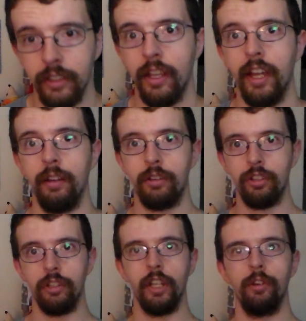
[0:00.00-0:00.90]
of the, I
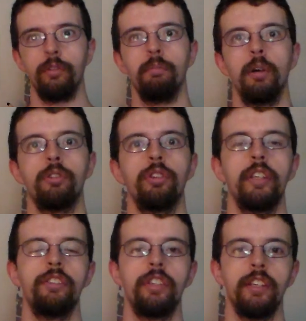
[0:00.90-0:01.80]
should note, most of
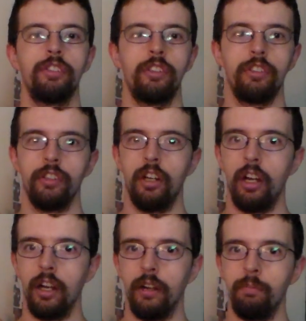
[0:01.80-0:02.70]
these discs
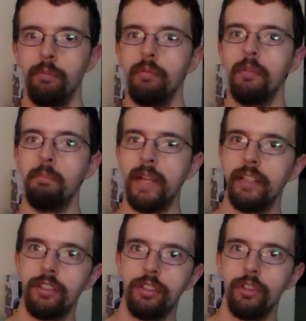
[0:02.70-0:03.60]
are
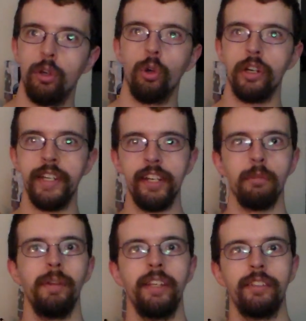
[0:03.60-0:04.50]
mint or
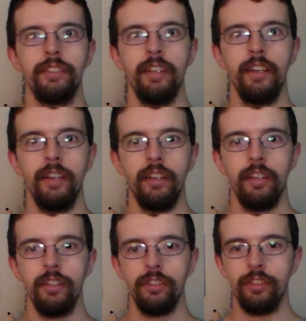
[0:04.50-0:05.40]
near mint.
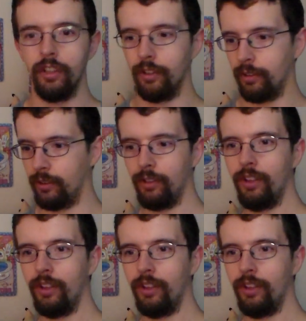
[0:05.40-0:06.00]
So,